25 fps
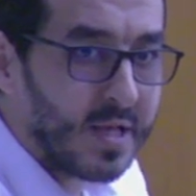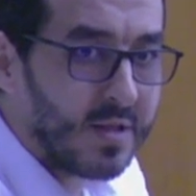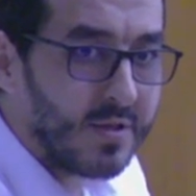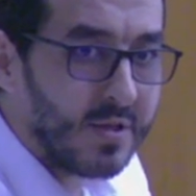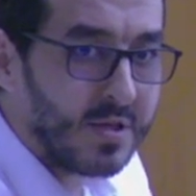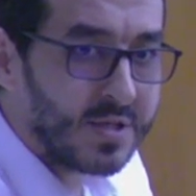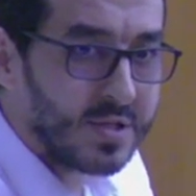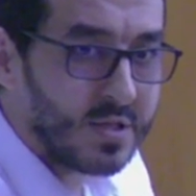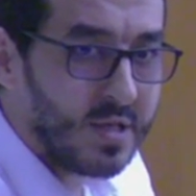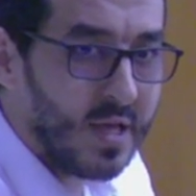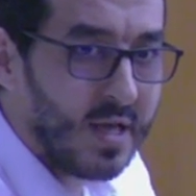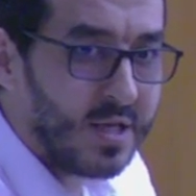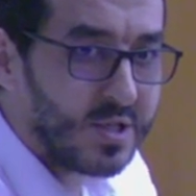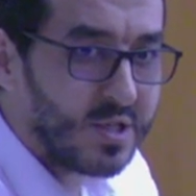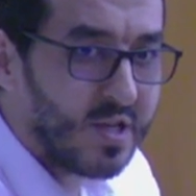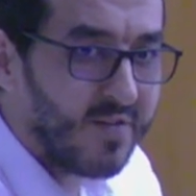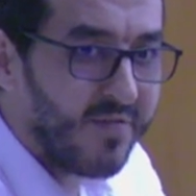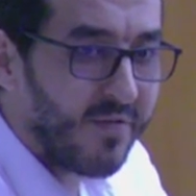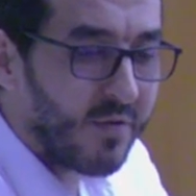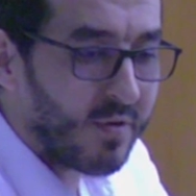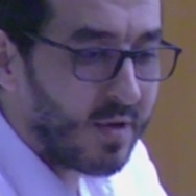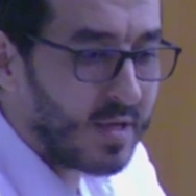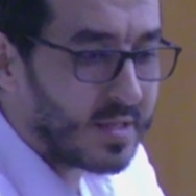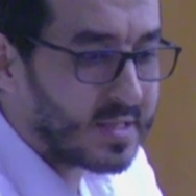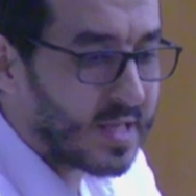In this situation,
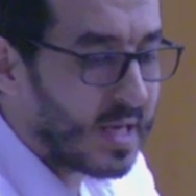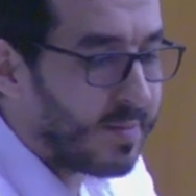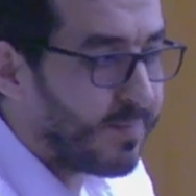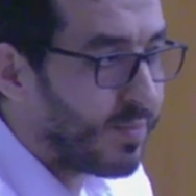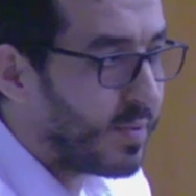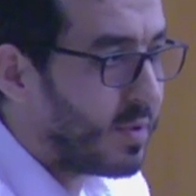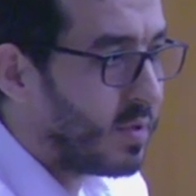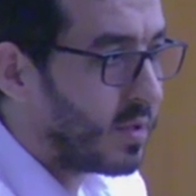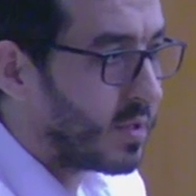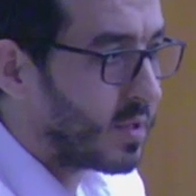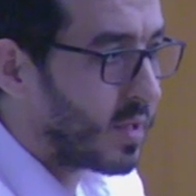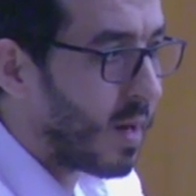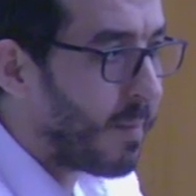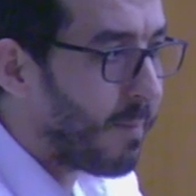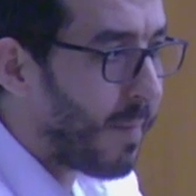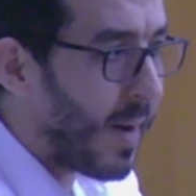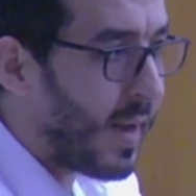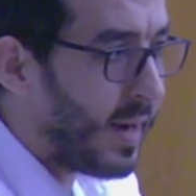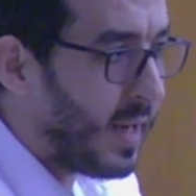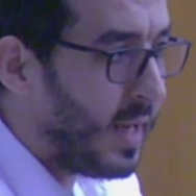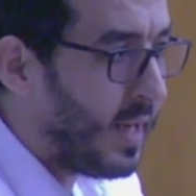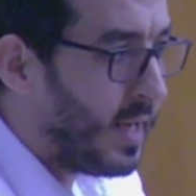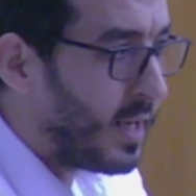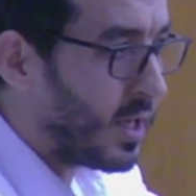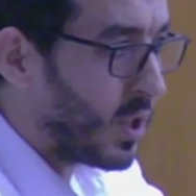for example, a
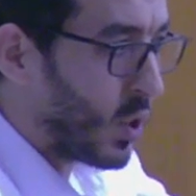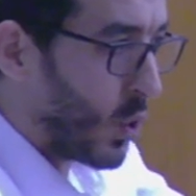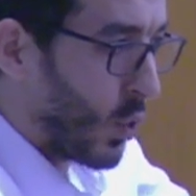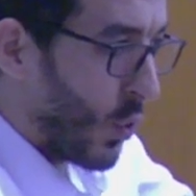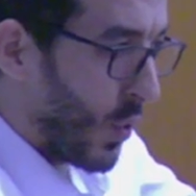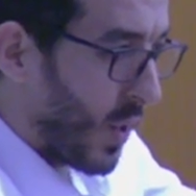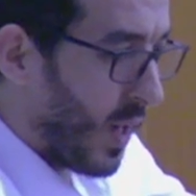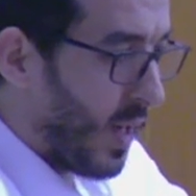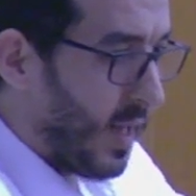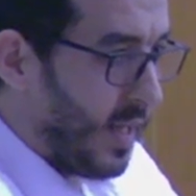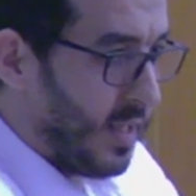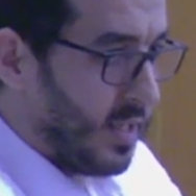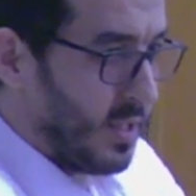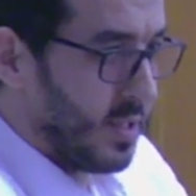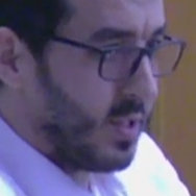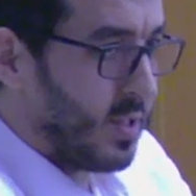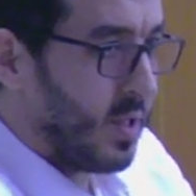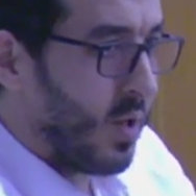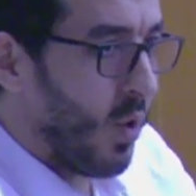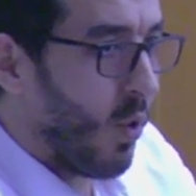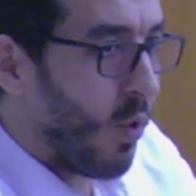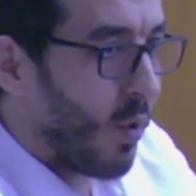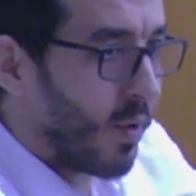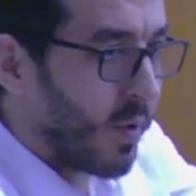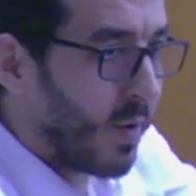company
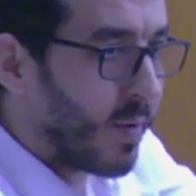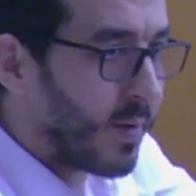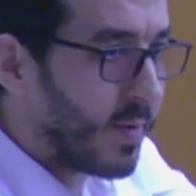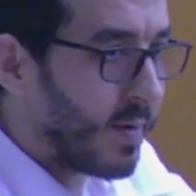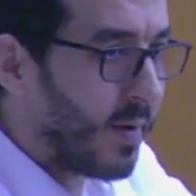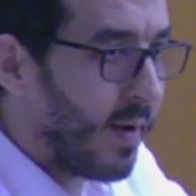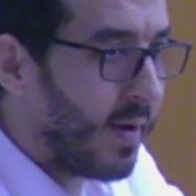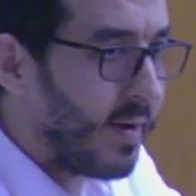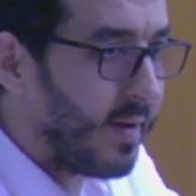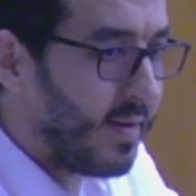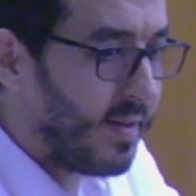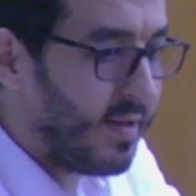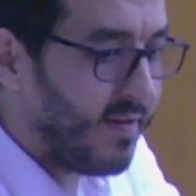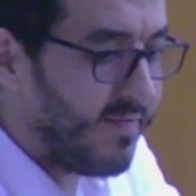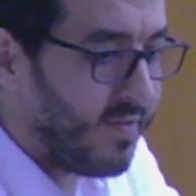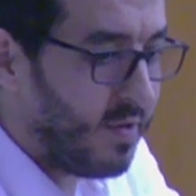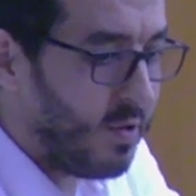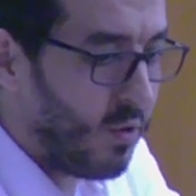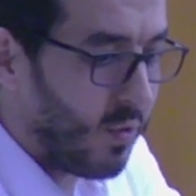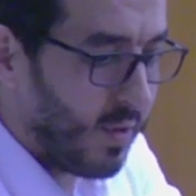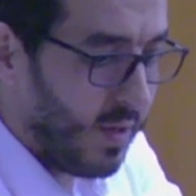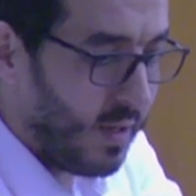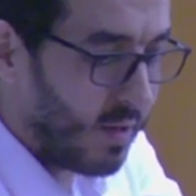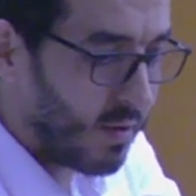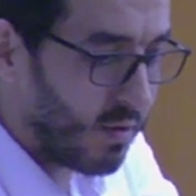creates, or an
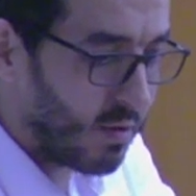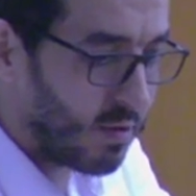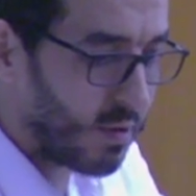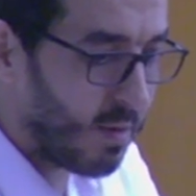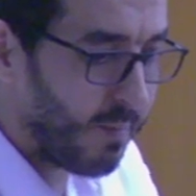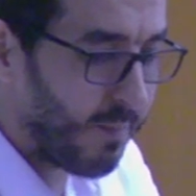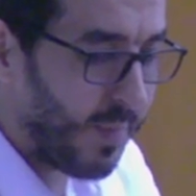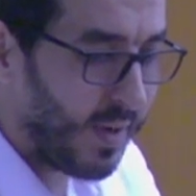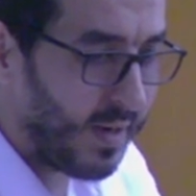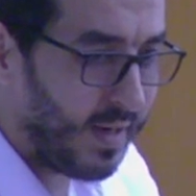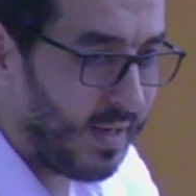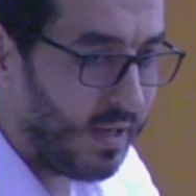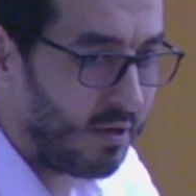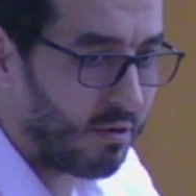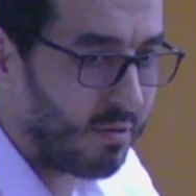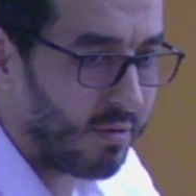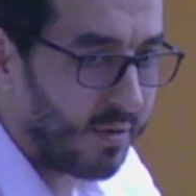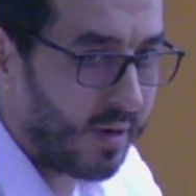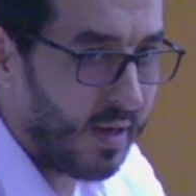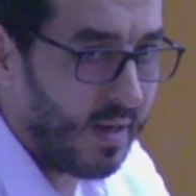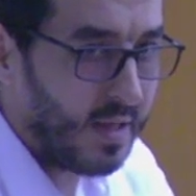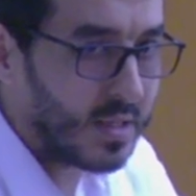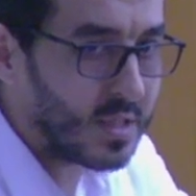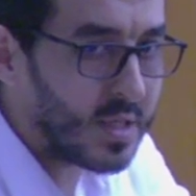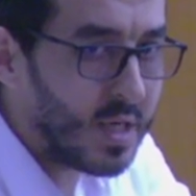individual in a company
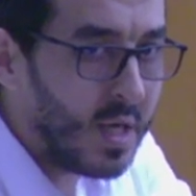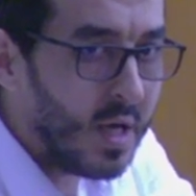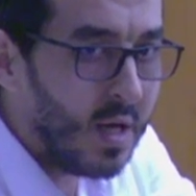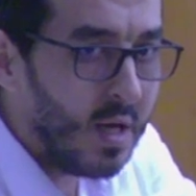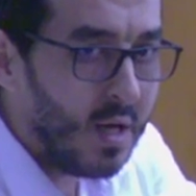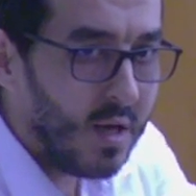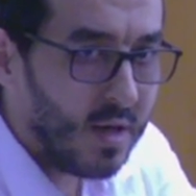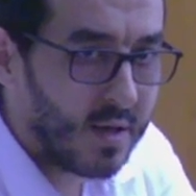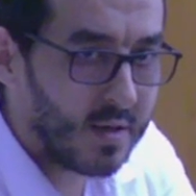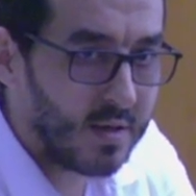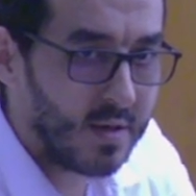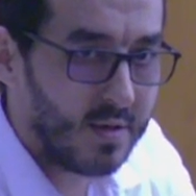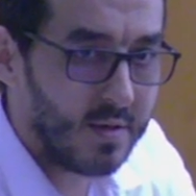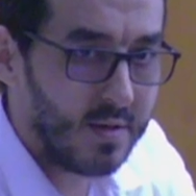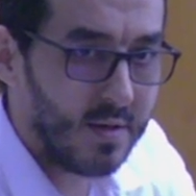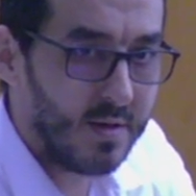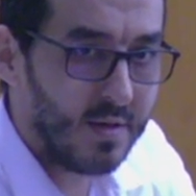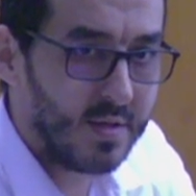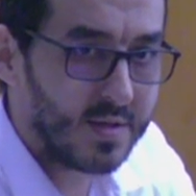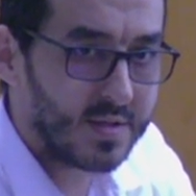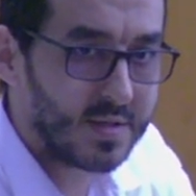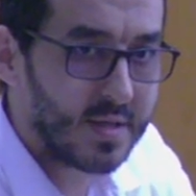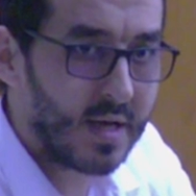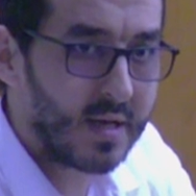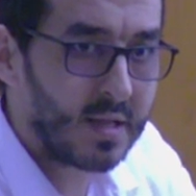creates
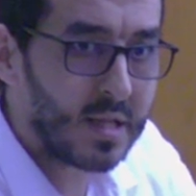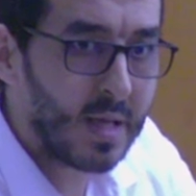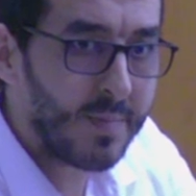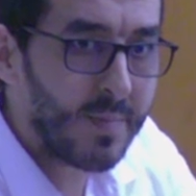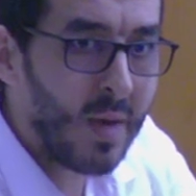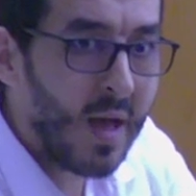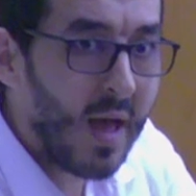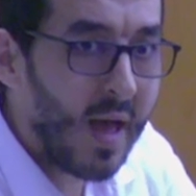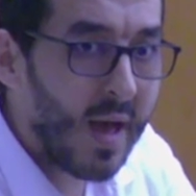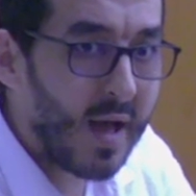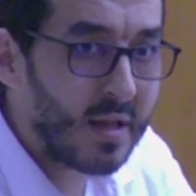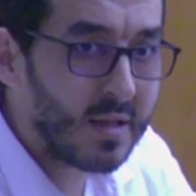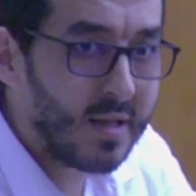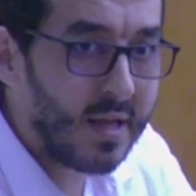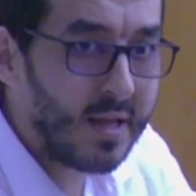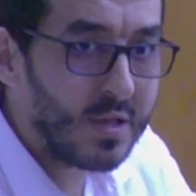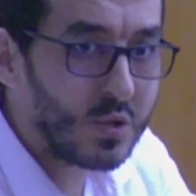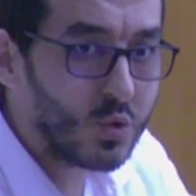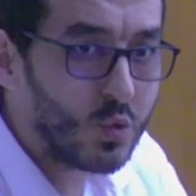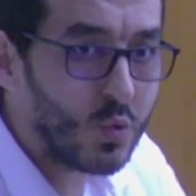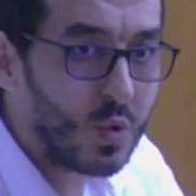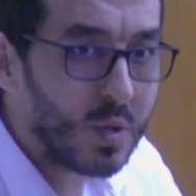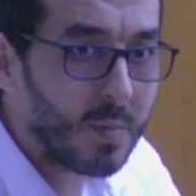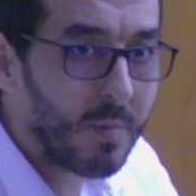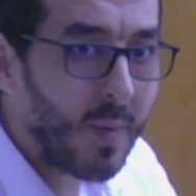a startup, and
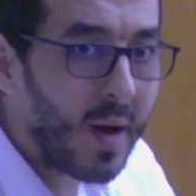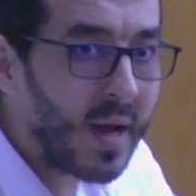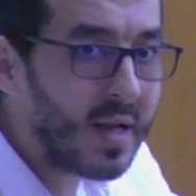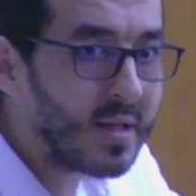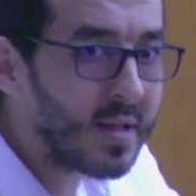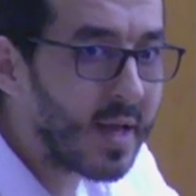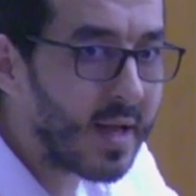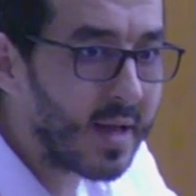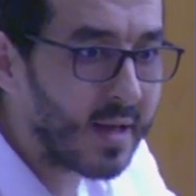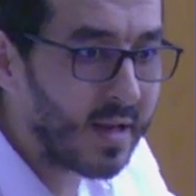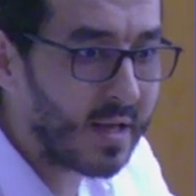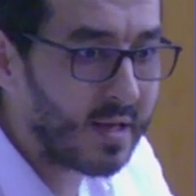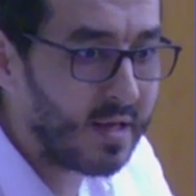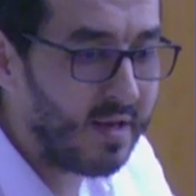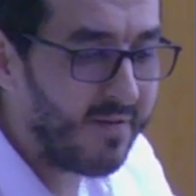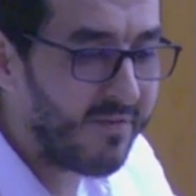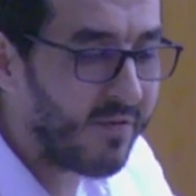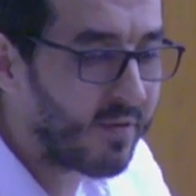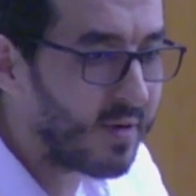it will buy directly.